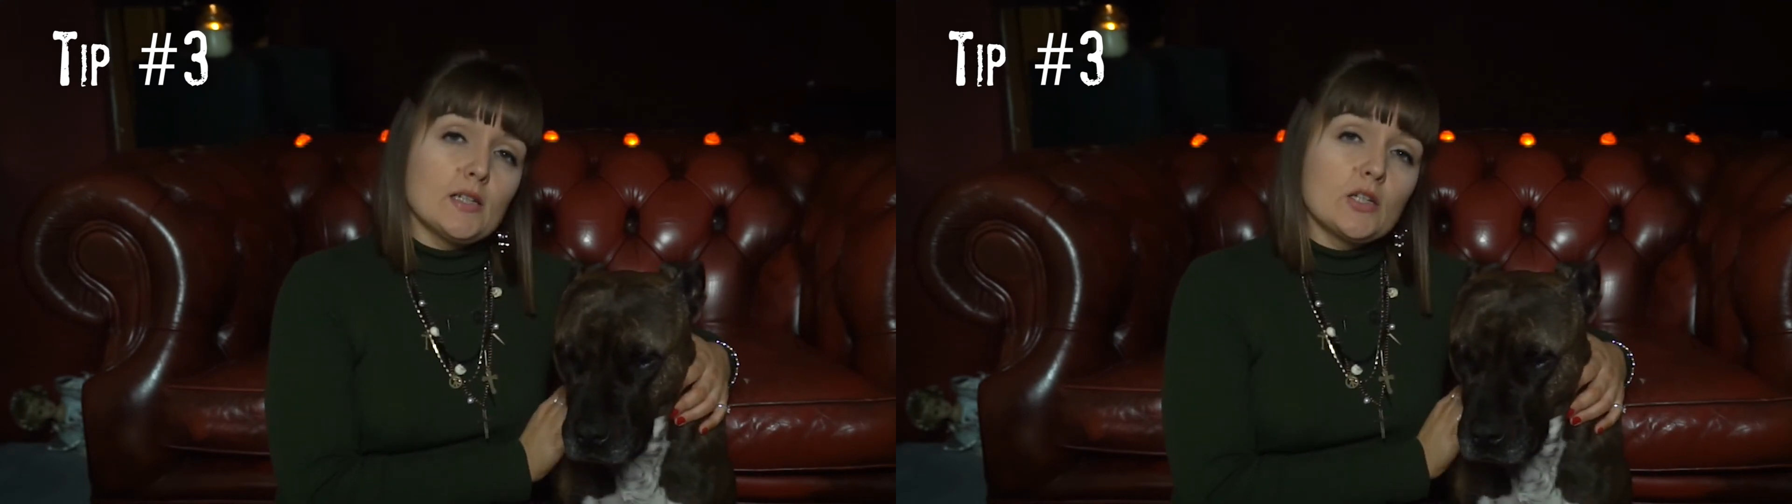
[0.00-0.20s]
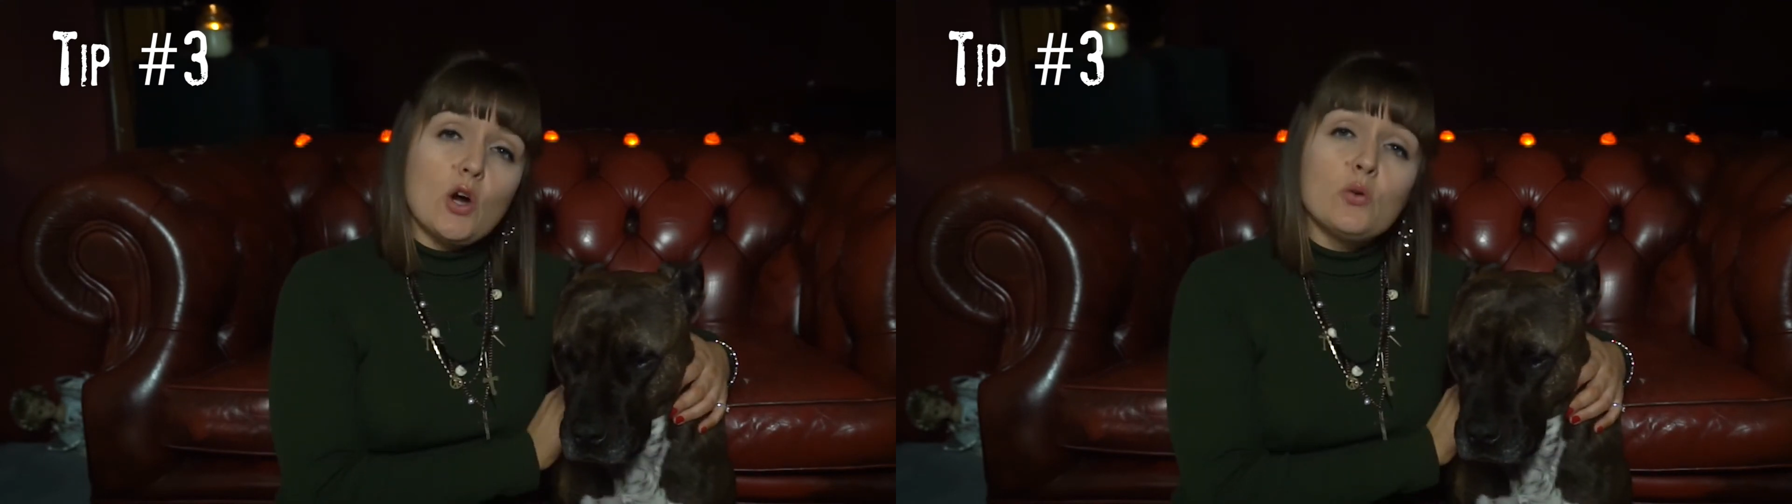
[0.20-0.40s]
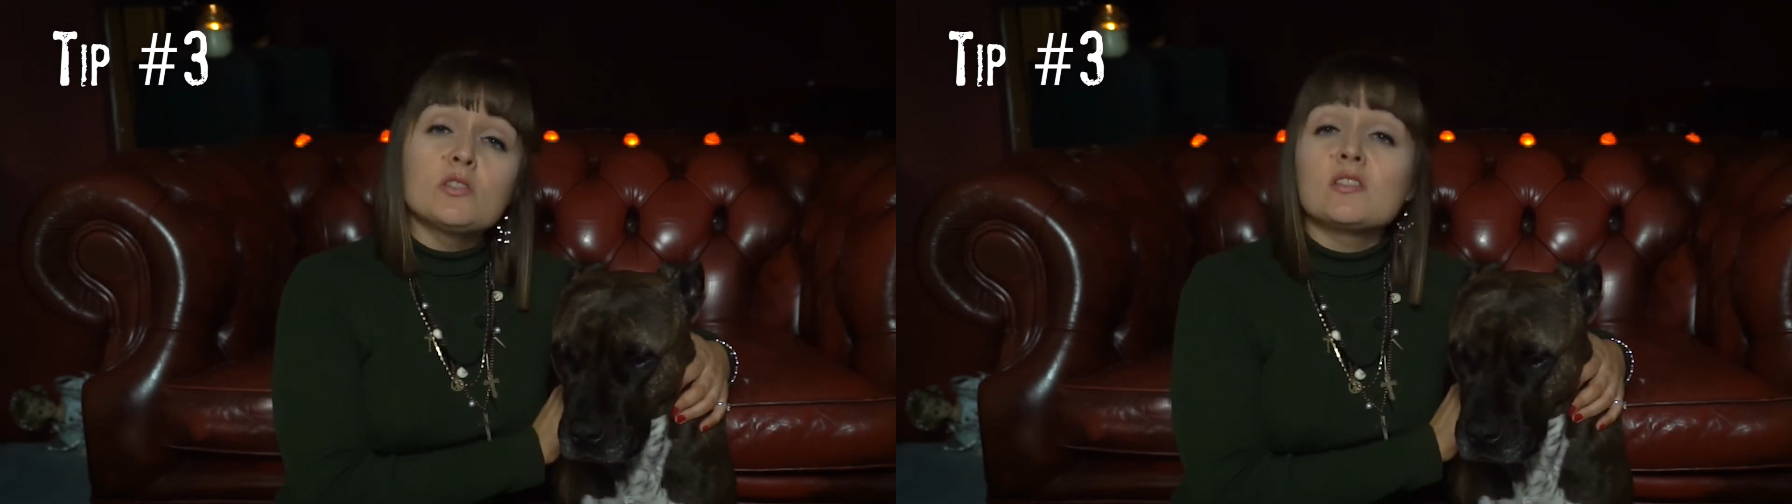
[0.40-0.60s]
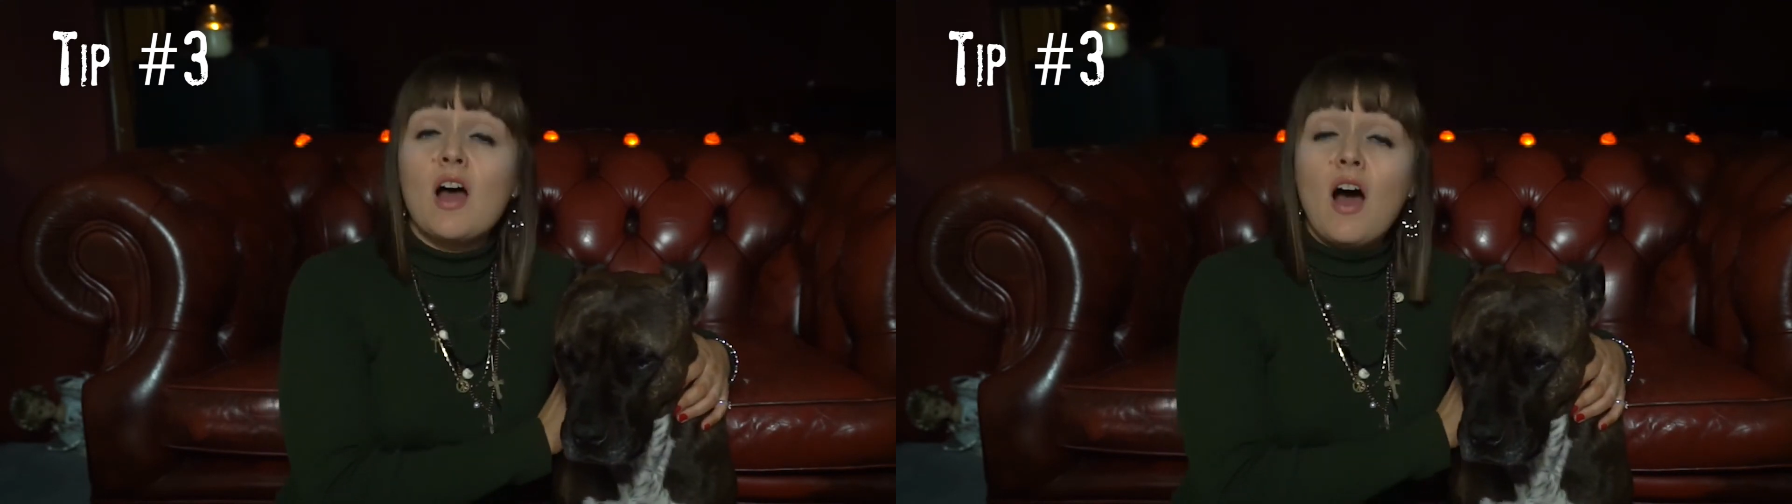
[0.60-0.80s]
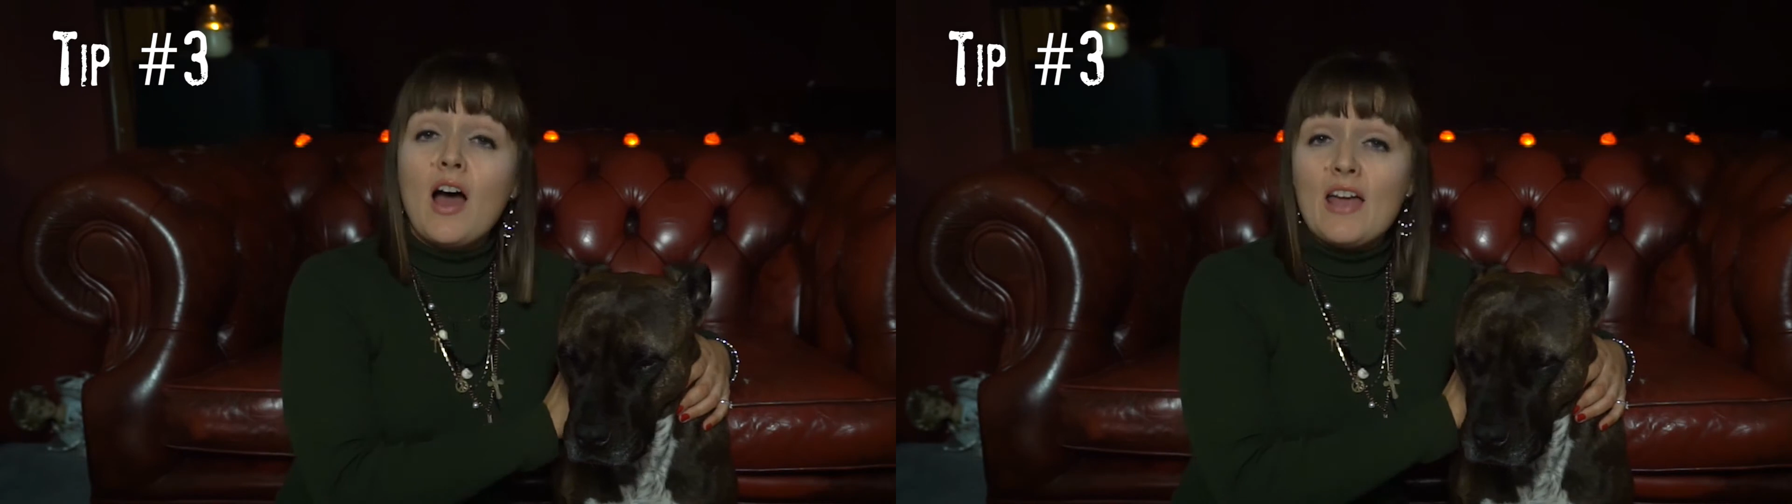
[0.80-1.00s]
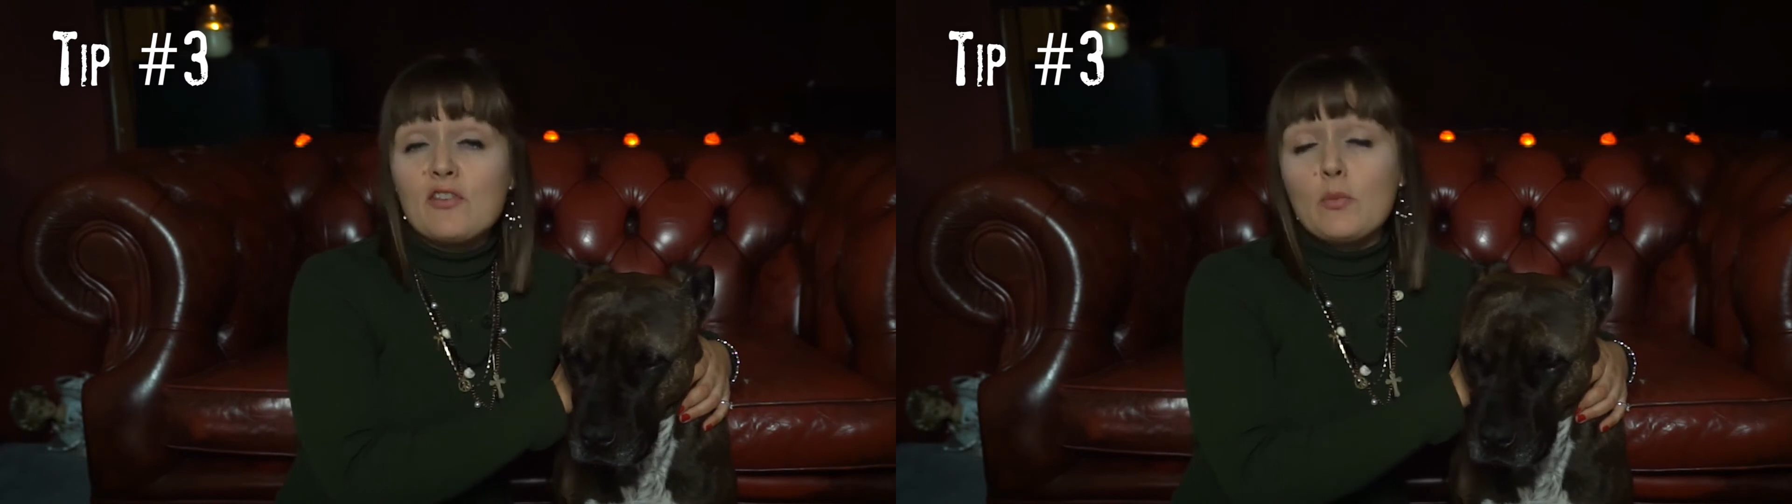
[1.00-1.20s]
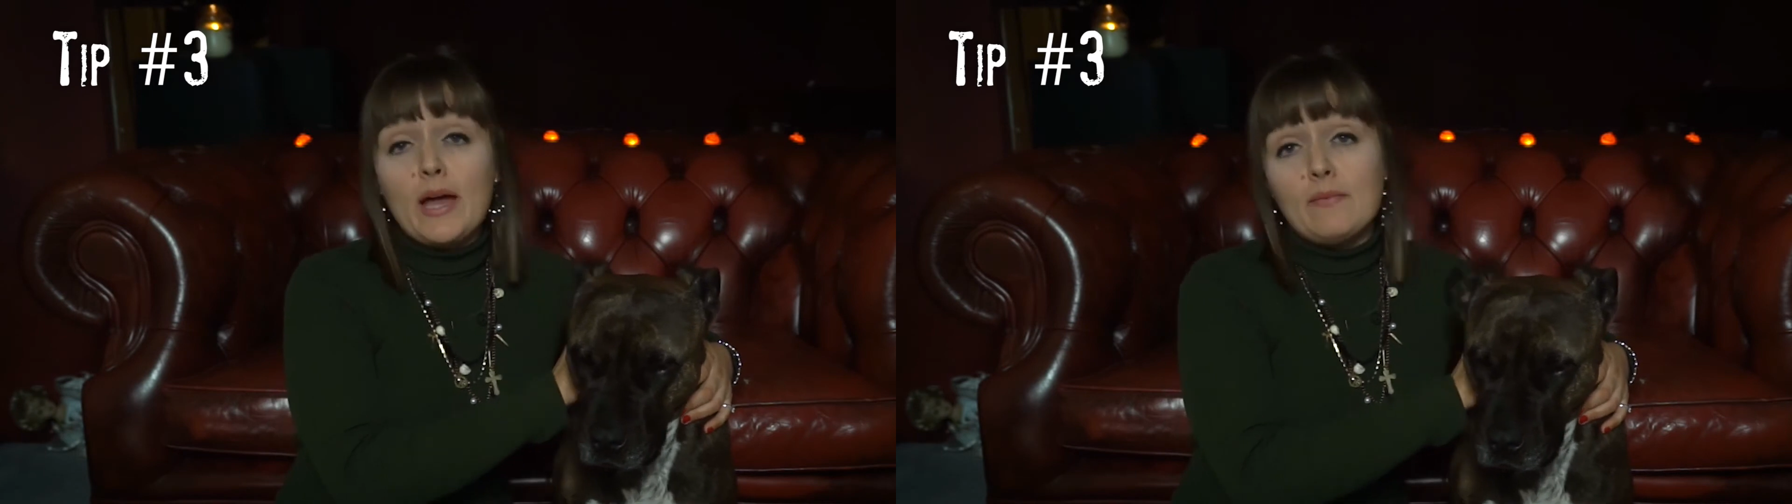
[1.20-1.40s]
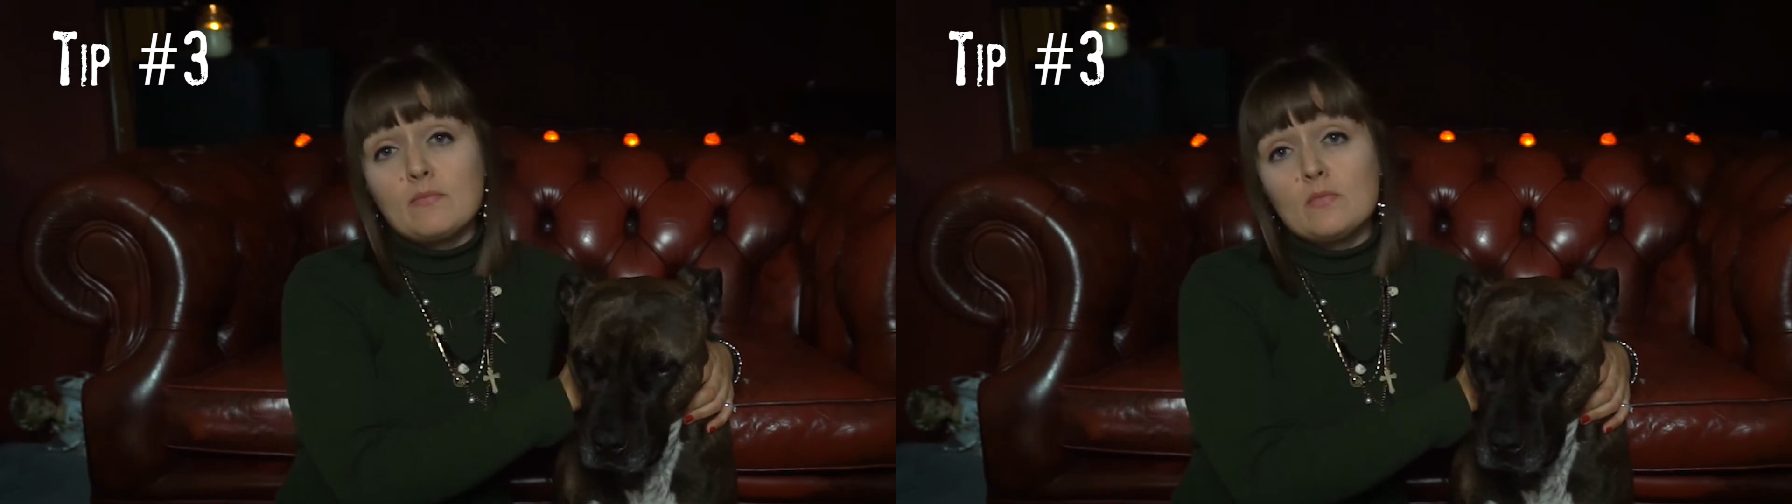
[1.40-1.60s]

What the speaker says: ghosts are everywhere.